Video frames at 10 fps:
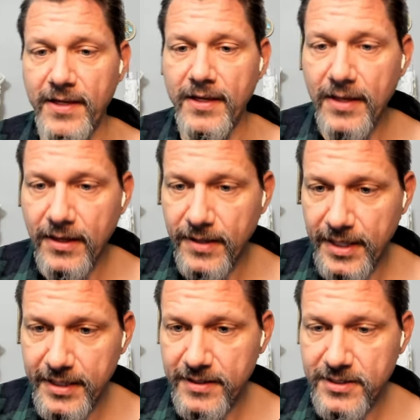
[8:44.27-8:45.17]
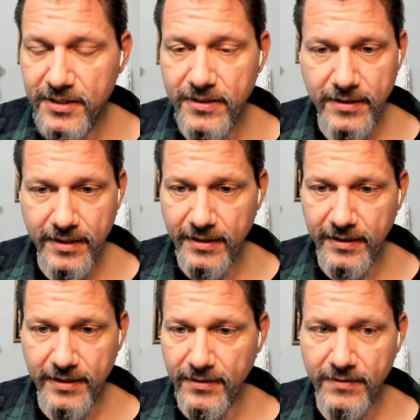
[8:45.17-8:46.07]
All right, these are
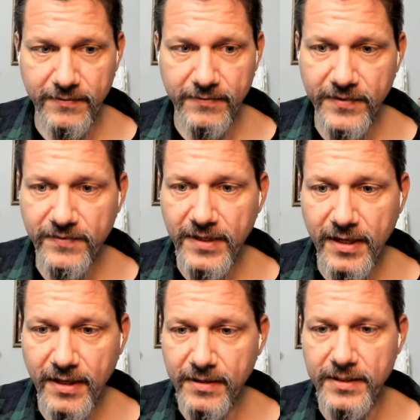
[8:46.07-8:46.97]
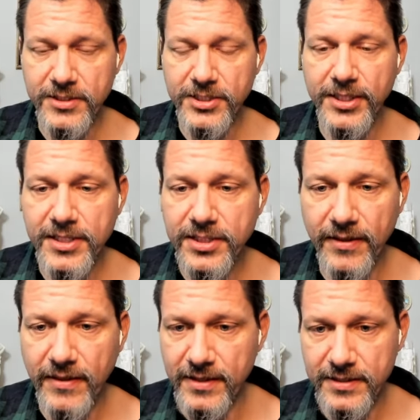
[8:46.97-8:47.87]
little $50 initiation
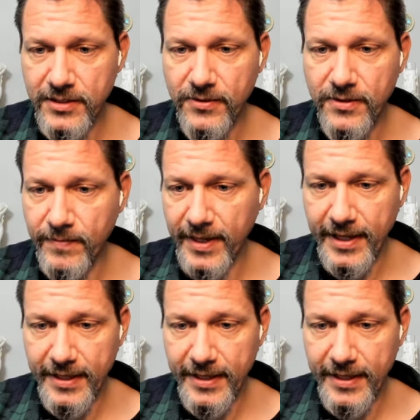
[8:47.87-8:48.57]
things that you can buy